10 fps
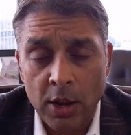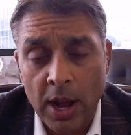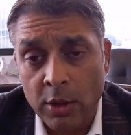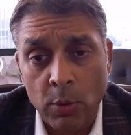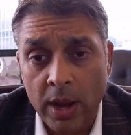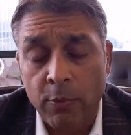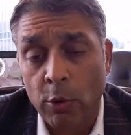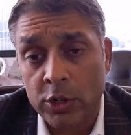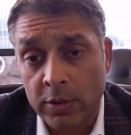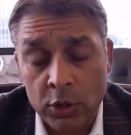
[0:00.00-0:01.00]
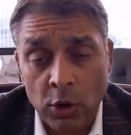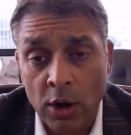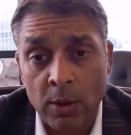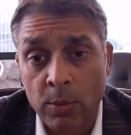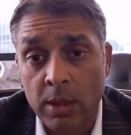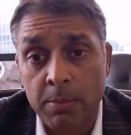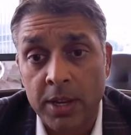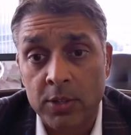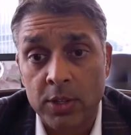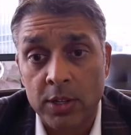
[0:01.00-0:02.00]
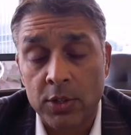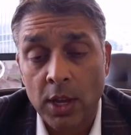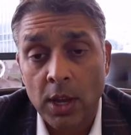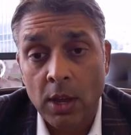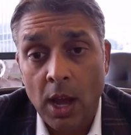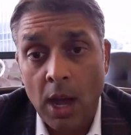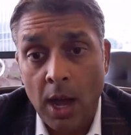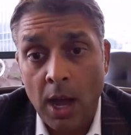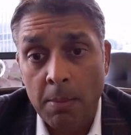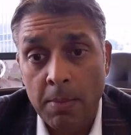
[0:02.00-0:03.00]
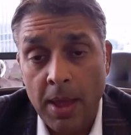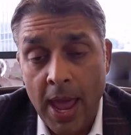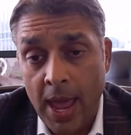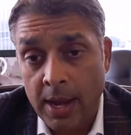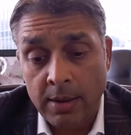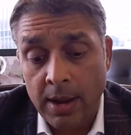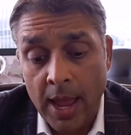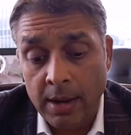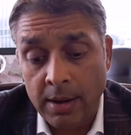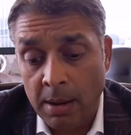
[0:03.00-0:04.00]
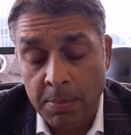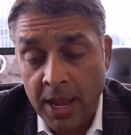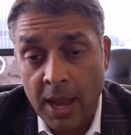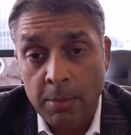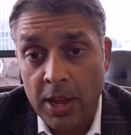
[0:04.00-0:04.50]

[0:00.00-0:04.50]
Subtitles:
I had the great fortune of starting with the business and being able to